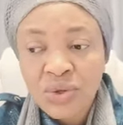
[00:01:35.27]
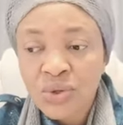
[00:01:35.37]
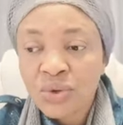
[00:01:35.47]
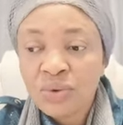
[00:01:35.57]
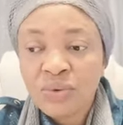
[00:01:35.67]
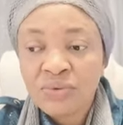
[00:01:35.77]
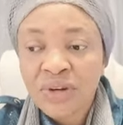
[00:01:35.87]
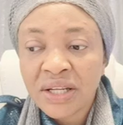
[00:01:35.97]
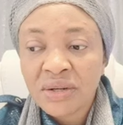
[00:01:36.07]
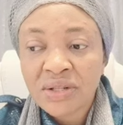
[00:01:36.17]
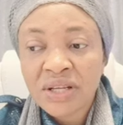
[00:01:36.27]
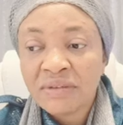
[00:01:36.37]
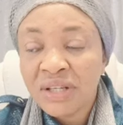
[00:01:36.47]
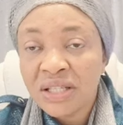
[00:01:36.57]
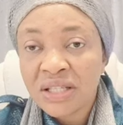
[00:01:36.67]
So you find yourself
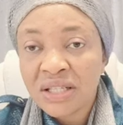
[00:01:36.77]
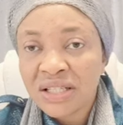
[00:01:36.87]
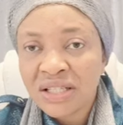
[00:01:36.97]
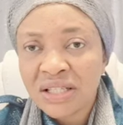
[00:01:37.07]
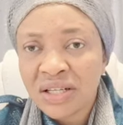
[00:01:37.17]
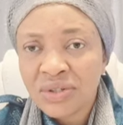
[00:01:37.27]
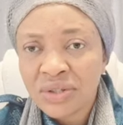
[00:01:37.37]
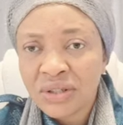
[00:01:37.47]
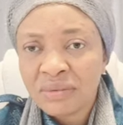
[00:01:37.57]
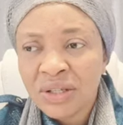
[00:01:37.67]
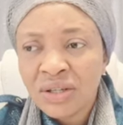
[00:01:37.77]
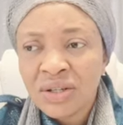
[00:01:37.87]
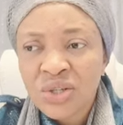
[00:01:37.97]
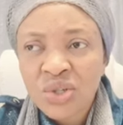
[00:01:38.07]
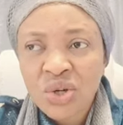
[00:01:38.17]
eating it in the dream.
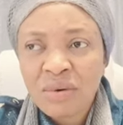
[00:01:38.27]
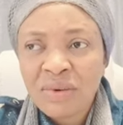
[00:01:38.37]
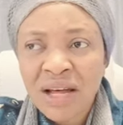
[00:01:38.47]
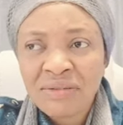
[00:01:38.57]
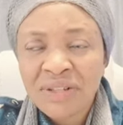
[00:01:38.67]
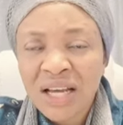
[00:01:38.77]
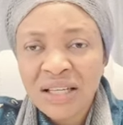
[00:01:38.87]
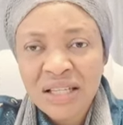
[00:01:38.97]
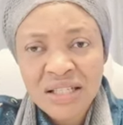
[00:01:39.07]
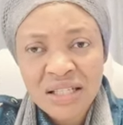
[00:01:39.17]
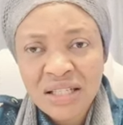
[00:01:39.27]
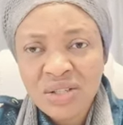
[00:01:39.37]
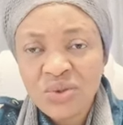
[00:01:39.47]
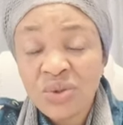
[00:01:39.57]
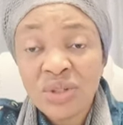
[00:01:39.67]
Some, after eating
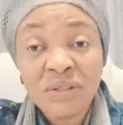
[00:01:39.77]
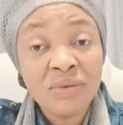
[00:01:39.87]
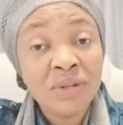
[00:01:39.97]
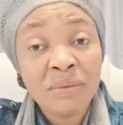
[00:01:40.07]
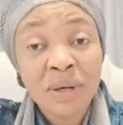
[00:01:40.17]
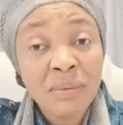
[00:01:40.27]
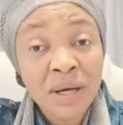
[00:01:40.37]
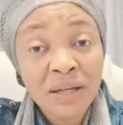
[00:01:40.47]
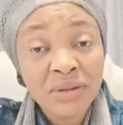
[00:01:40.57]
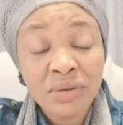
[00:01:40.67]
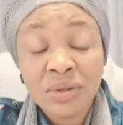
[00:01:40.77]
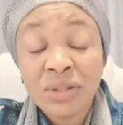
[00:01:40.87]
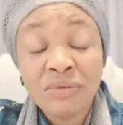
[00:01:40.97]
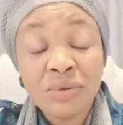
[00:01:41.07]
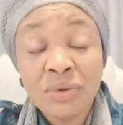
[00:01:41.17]
it, you don't even remember. You
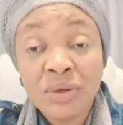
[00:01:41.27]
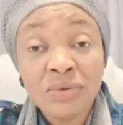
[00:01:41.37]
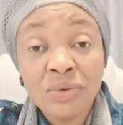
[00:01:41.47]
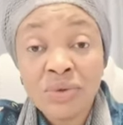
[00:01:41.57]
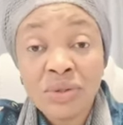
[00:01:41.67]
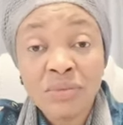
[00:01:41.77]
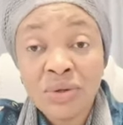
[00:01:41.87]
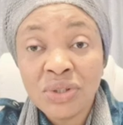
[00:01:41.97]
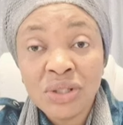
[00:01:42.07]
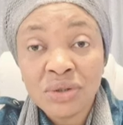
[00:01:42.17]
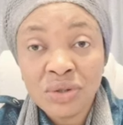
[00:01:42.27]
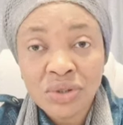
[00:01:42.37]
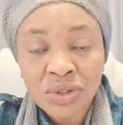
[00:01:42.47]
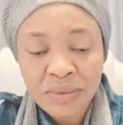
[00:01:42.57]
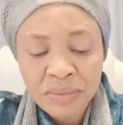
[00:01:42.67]
don't even know if you dream or you did not
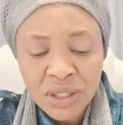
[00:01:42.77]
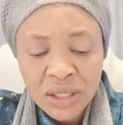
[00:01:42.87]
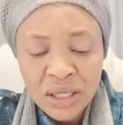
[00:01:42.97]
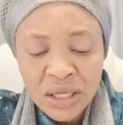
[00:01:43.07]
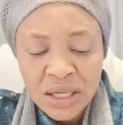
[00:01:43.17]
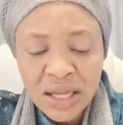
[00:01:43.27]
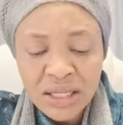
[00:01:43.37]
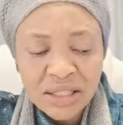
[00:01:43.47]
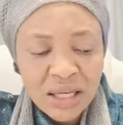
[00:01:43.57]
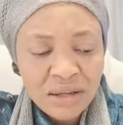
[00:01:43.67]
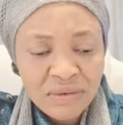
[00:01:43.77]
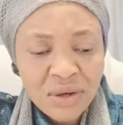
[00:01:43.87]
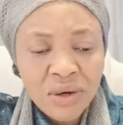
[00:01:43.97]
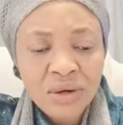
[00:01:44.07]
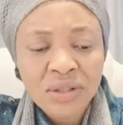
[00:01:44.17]
dream. Now, child of
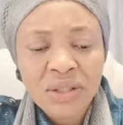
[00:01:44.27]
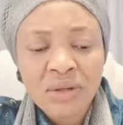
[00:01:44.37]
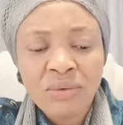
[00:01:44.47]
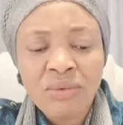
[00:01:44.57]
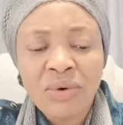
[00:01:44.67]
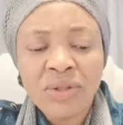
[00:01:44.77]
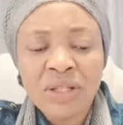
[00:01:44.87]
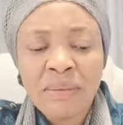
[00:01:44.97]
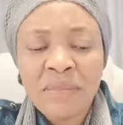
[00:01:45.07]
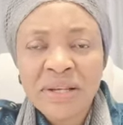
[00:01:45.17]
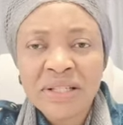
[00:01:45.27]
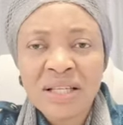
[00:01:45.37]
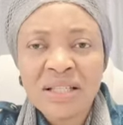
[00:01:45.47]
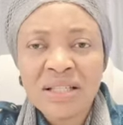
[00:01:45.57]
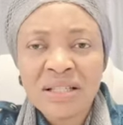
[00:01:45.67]
God, what the
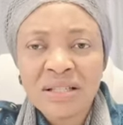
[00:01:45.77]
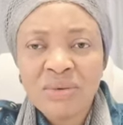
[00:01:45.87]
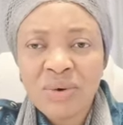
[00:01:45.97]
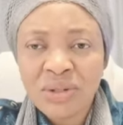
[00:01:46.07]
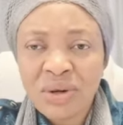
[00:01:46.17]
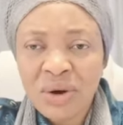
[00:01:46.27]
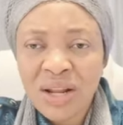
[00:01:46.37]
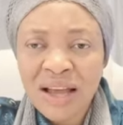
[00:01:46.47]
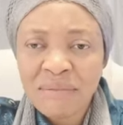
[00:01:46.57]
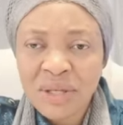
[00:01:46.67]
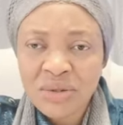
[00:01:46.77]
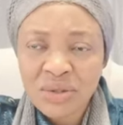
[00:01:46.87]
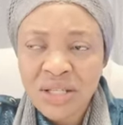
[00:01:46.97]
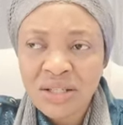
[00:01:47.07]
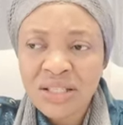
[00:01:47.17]
message is, what God had me
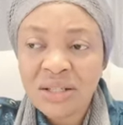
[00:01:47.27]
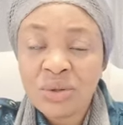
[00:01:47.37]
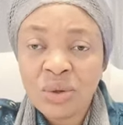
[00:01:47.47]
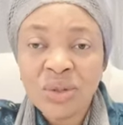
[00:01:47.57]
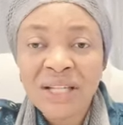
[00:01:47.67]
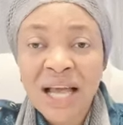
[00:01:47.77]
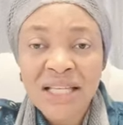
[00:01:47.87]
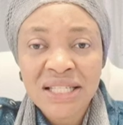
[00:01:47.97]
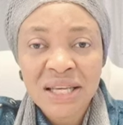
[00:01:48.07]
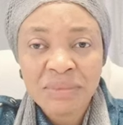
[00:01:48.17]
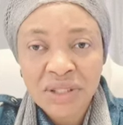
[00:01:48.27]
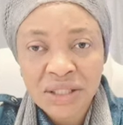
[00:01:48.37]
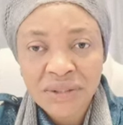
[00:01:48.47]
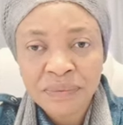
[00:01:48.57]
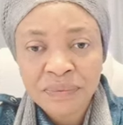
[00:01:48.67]
to tell you, say, don't accept
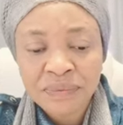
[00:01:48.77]
it.